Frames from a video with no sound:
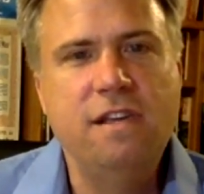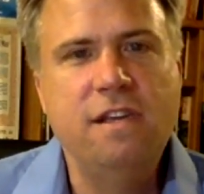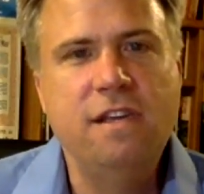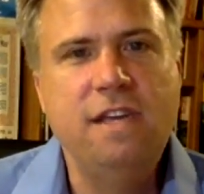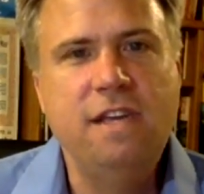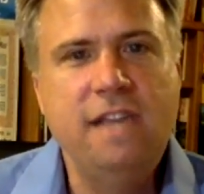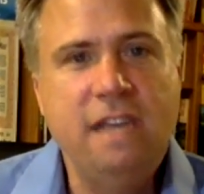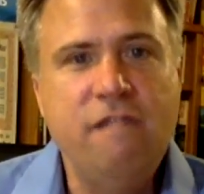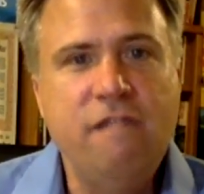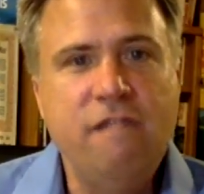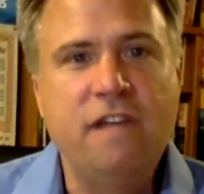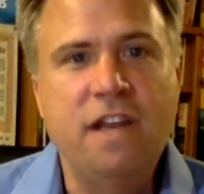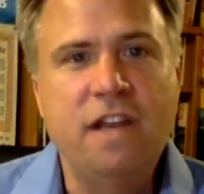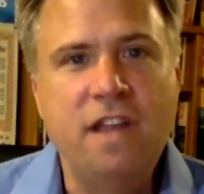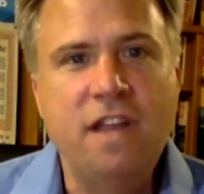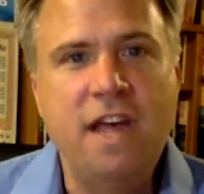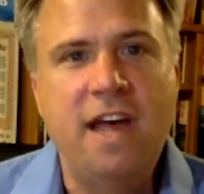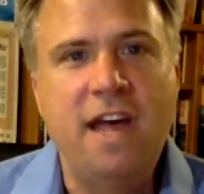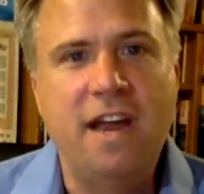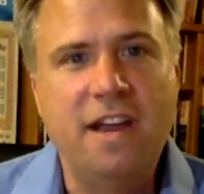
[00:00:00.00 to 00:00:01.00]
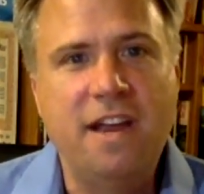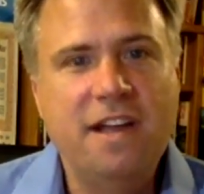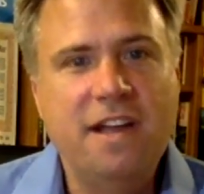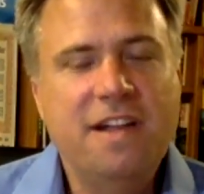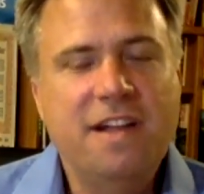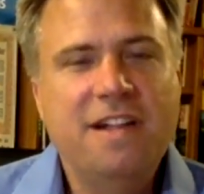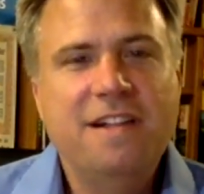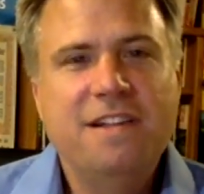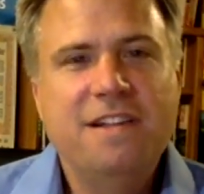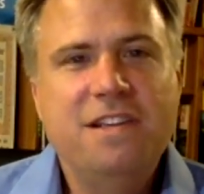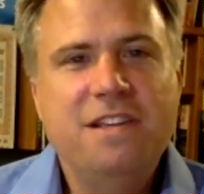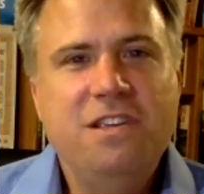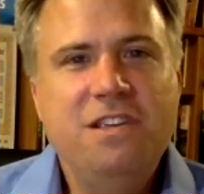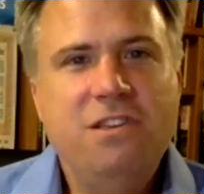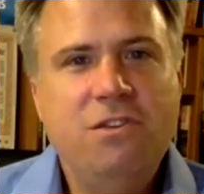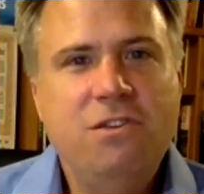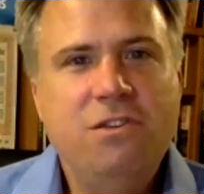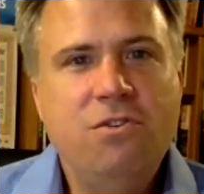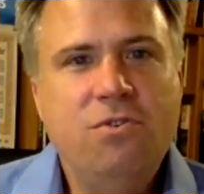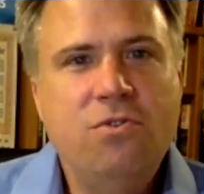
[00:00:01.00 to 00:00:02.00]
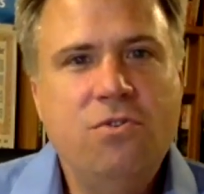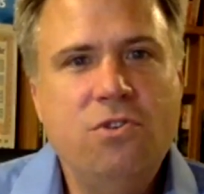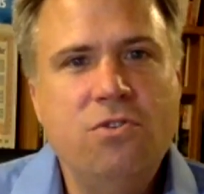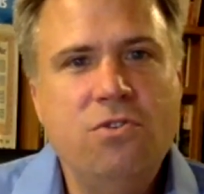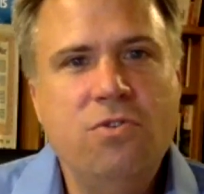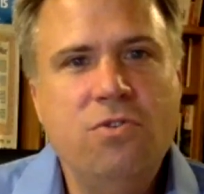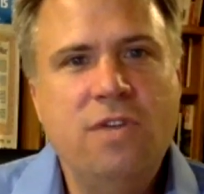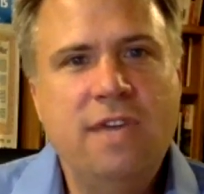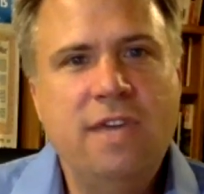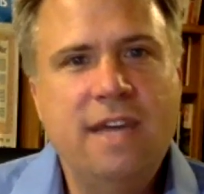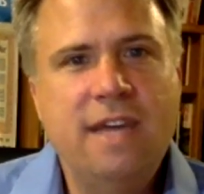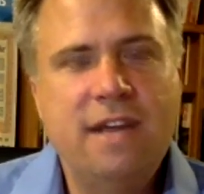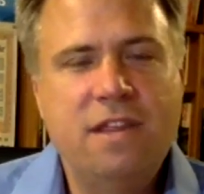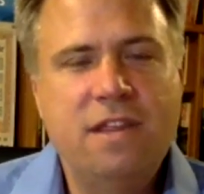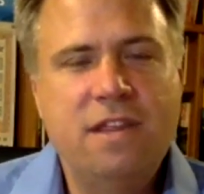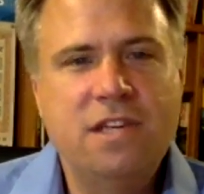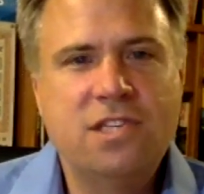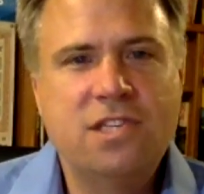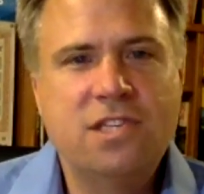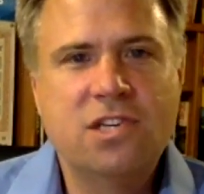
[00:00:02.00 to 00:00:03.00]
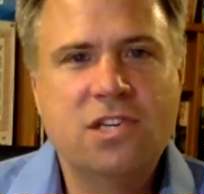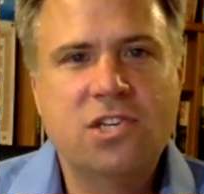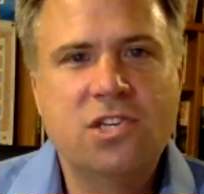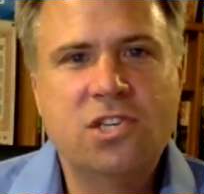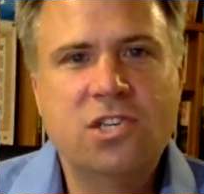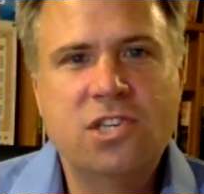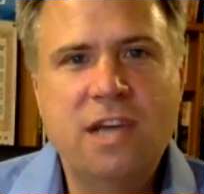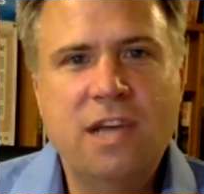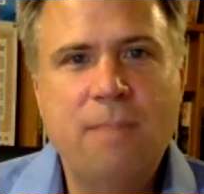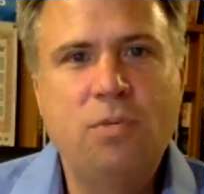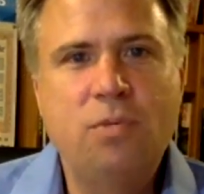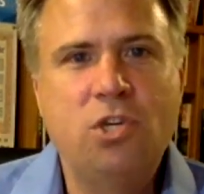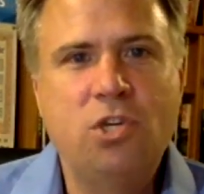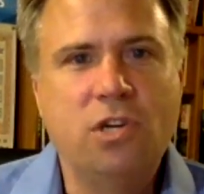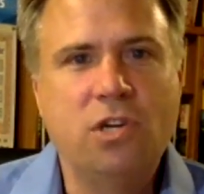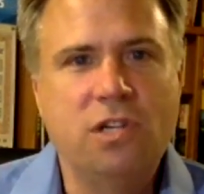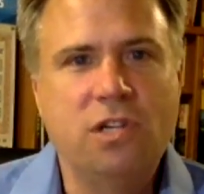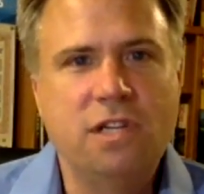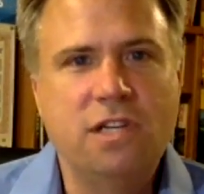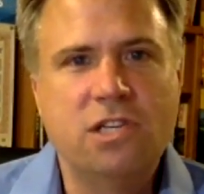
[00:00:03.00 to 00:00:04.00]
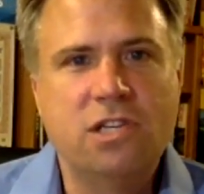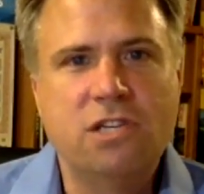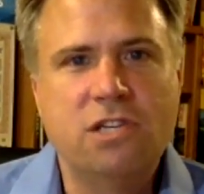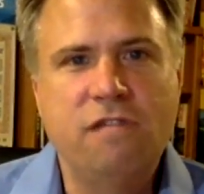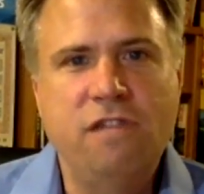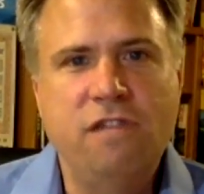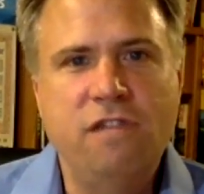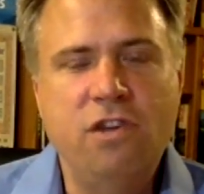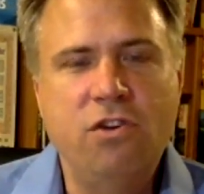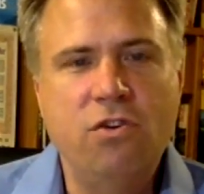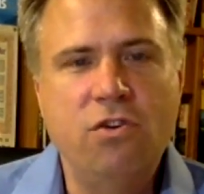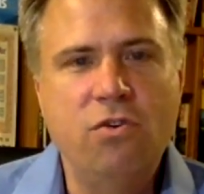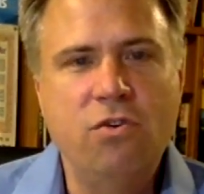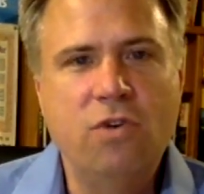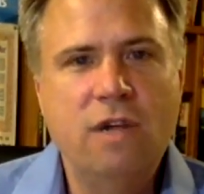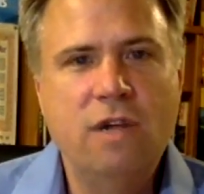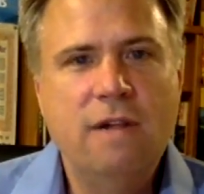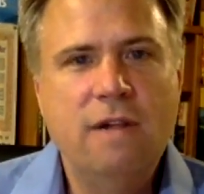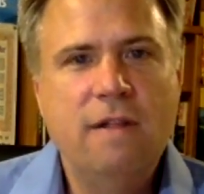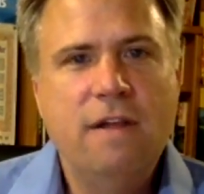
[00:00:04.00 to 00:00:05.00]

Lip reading: Even then, you get this exceptionalist view